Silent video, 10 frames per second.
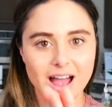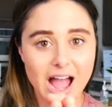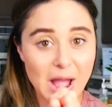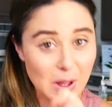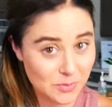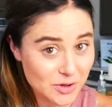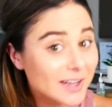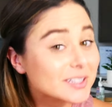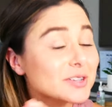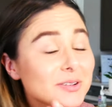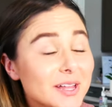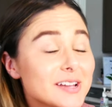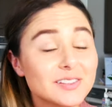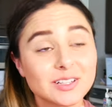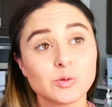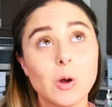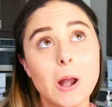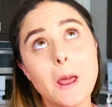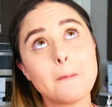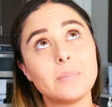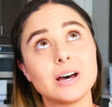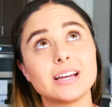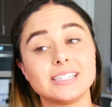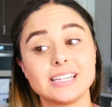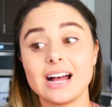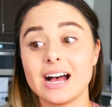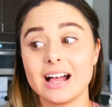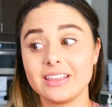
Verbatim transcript: I hope you guys can relate to this one. But uh,